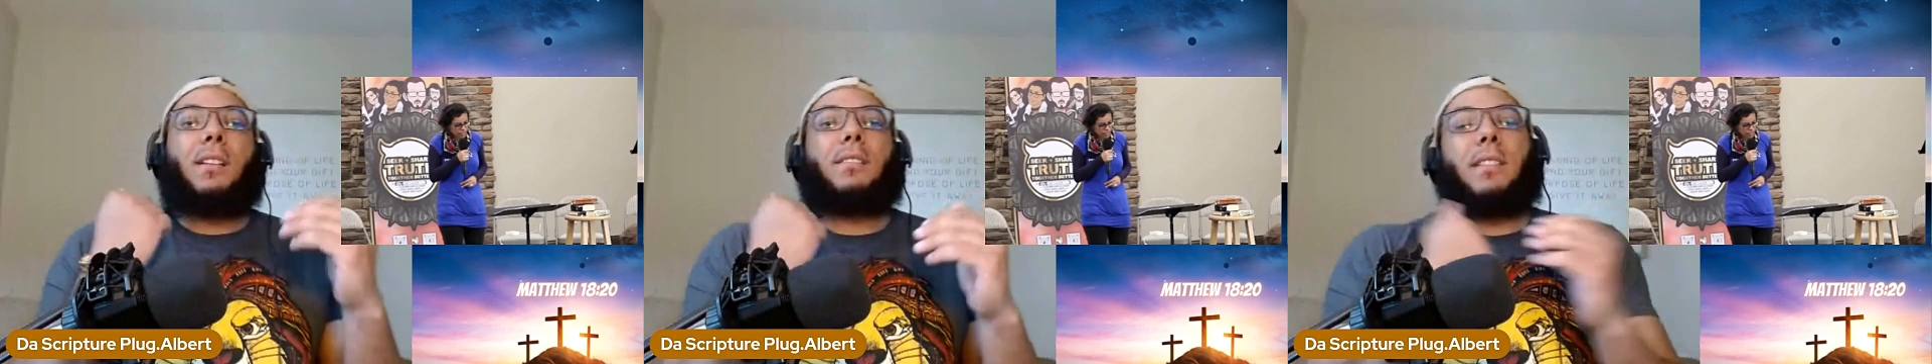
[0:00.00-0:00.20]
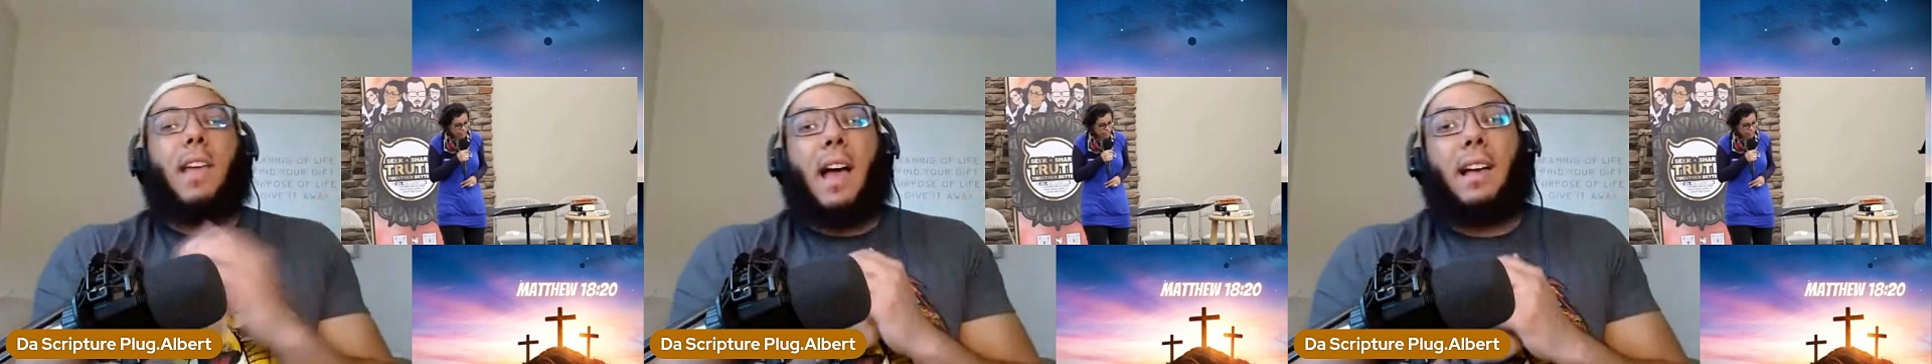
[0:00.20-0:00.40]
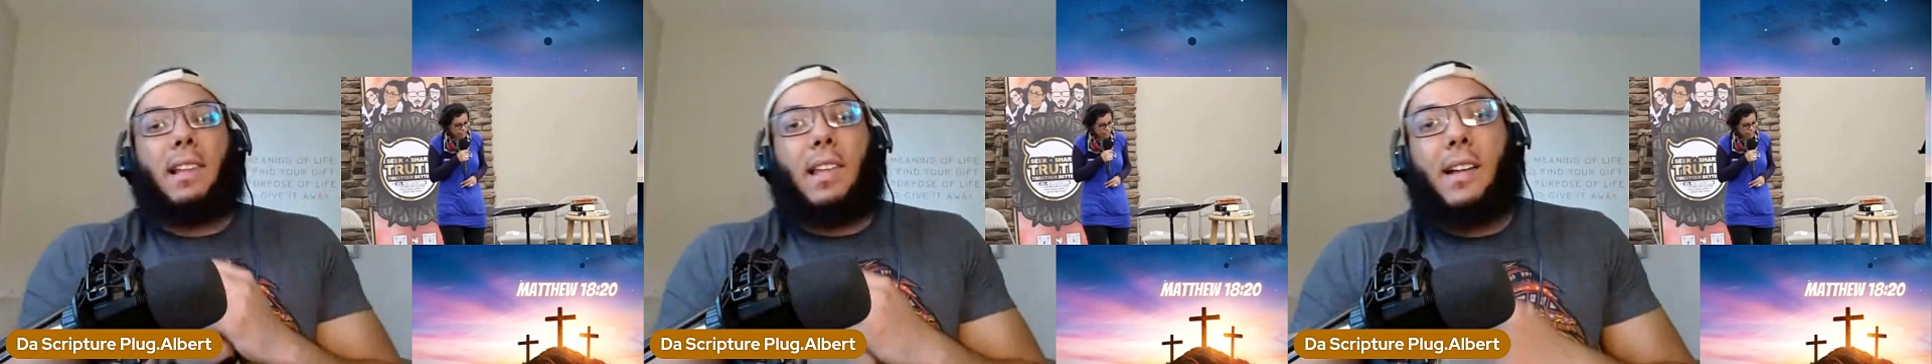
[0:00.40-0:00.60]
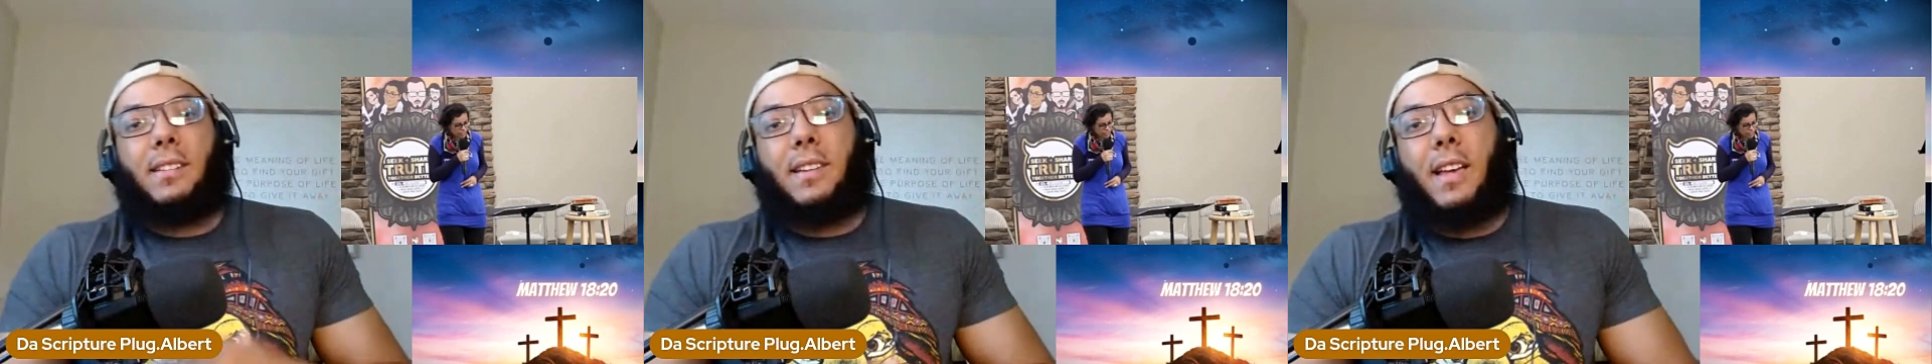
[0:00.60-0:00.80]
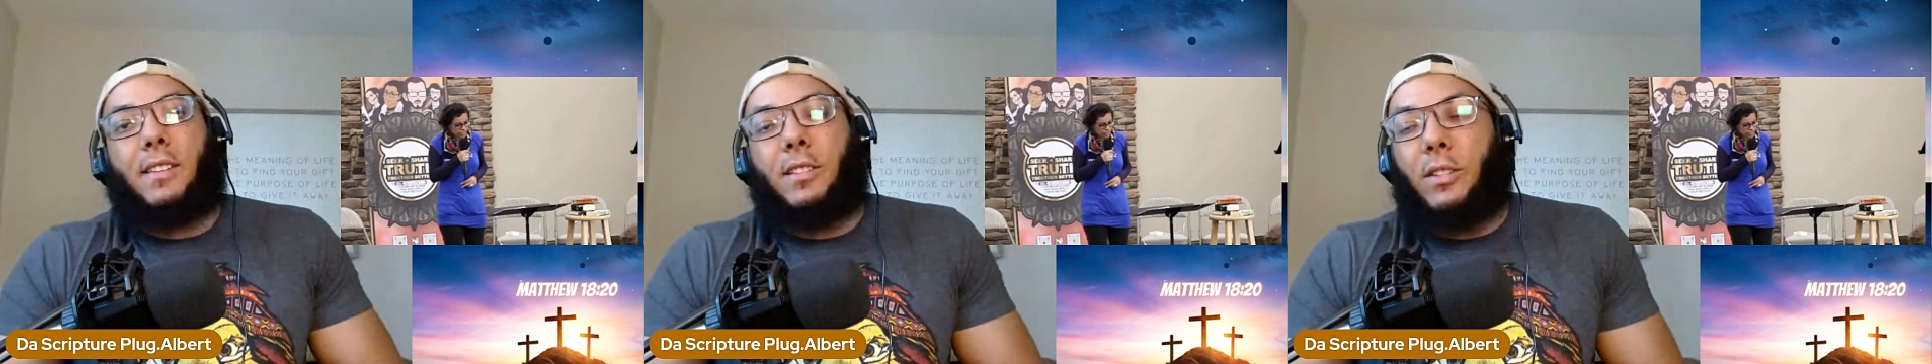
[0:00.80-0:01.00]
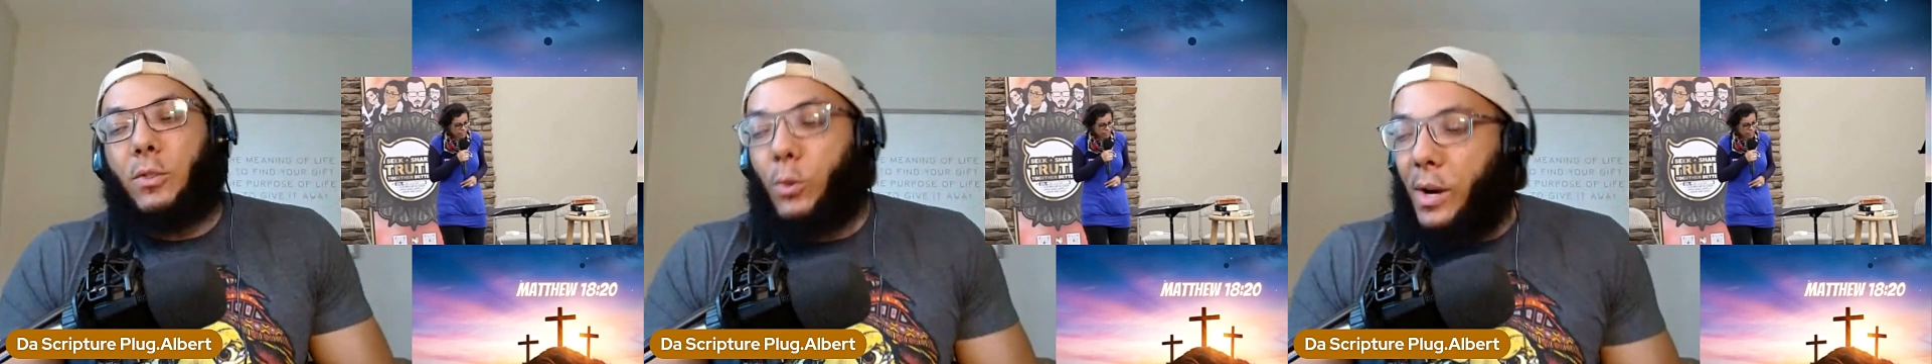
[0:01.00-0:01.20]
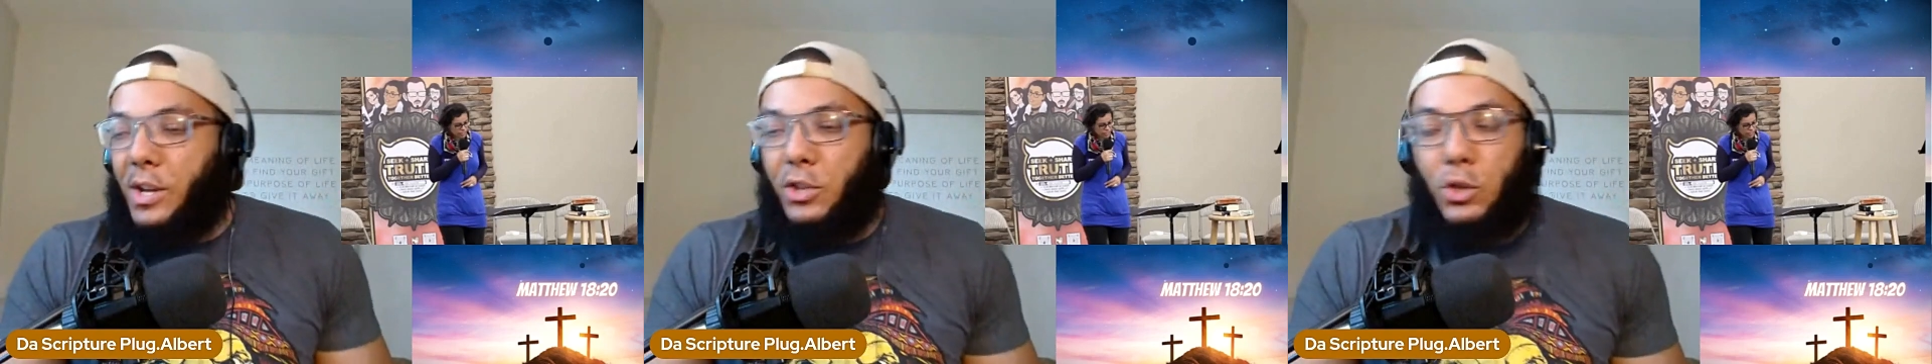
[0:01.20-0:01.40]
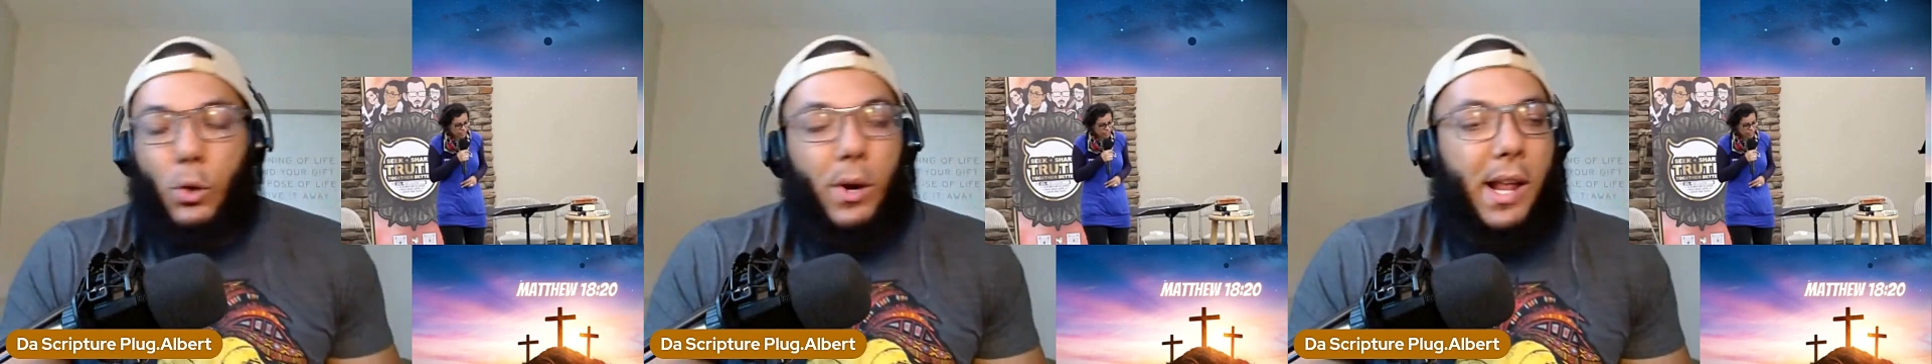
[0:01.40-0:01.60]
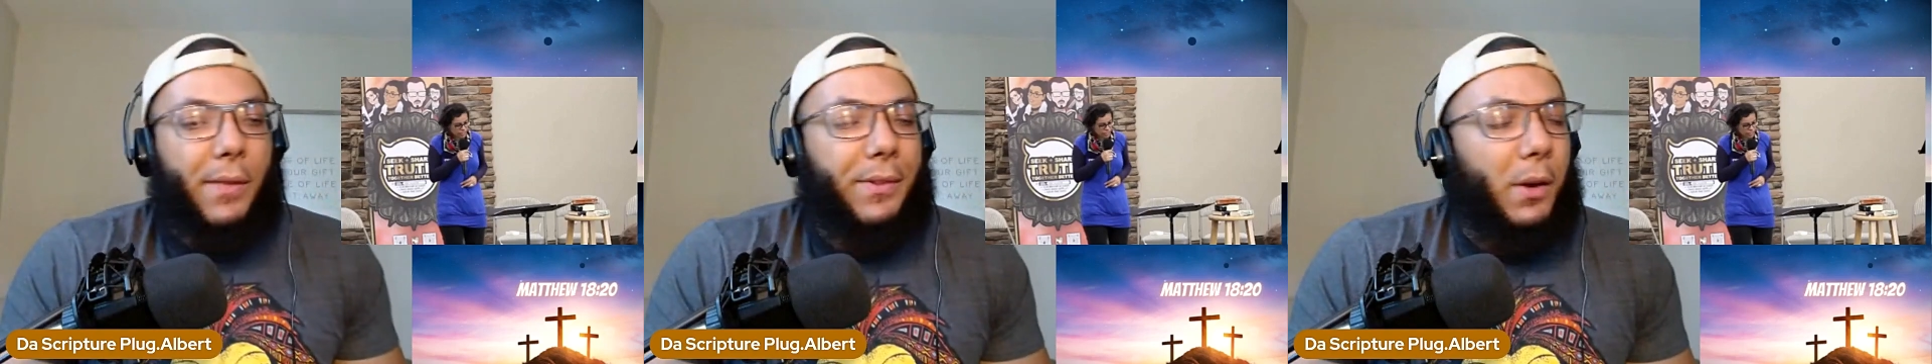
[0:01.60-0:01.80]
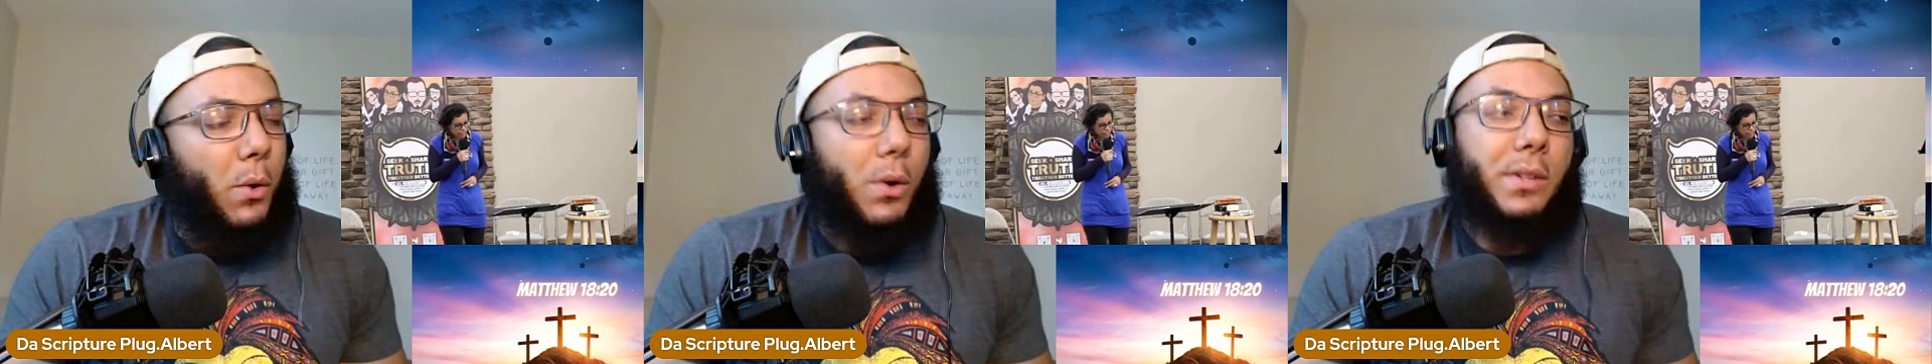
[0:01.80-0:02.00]
Sky Logic has a great short
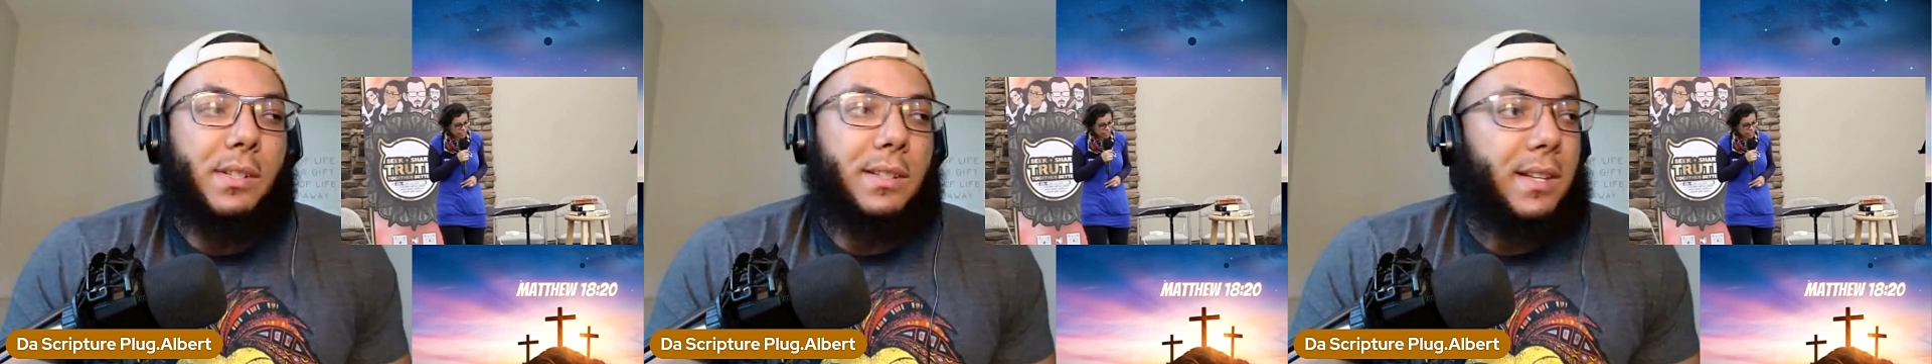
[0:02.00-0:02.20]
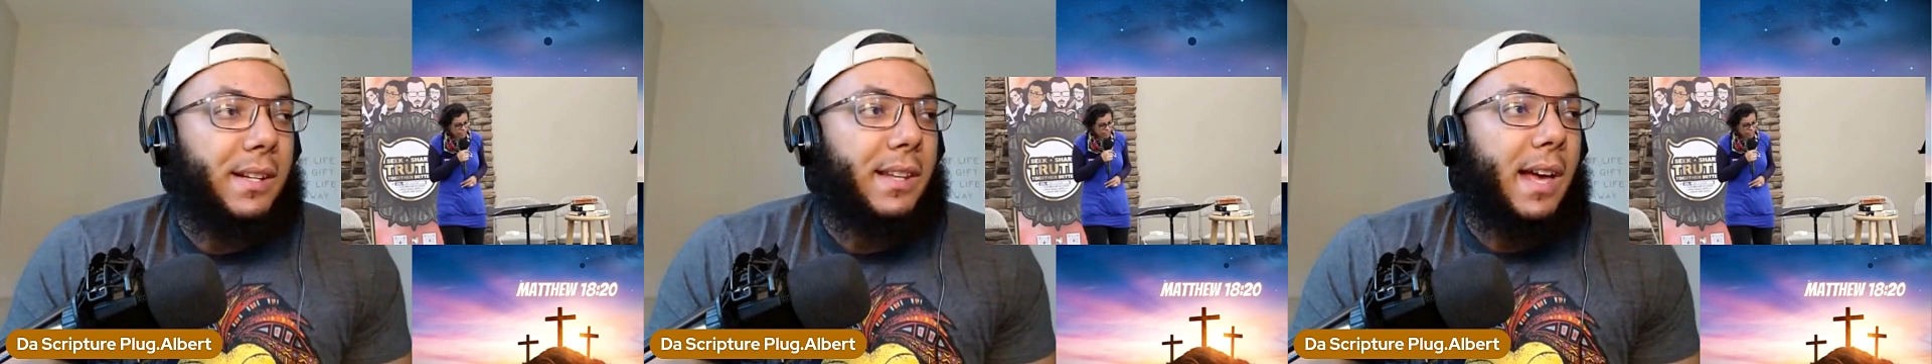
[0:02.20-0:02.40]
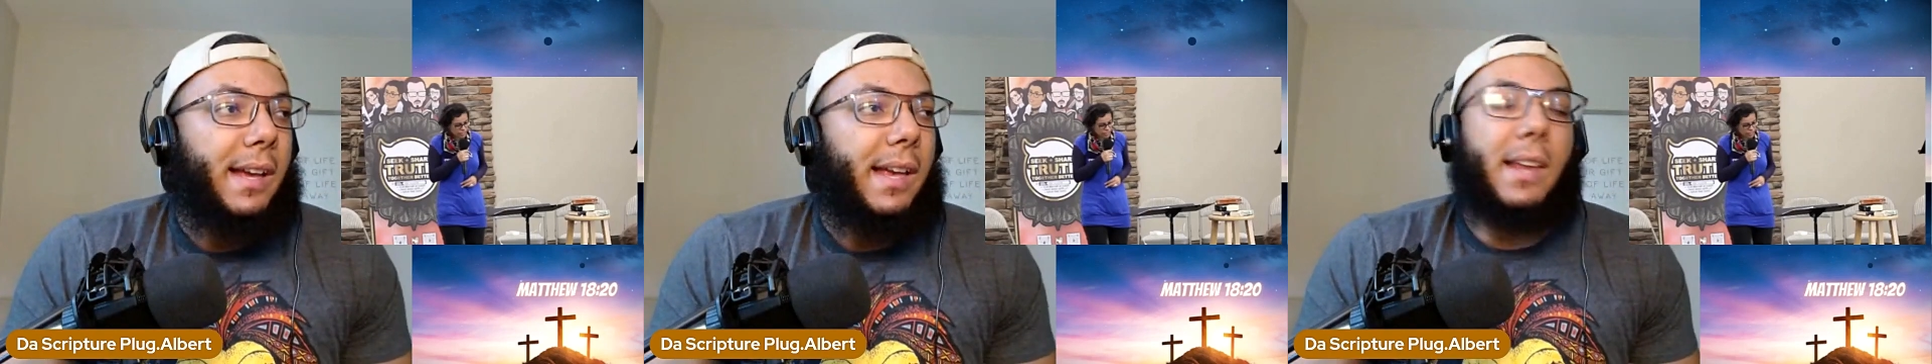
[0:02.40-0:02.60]
out there, or it's a TikTok.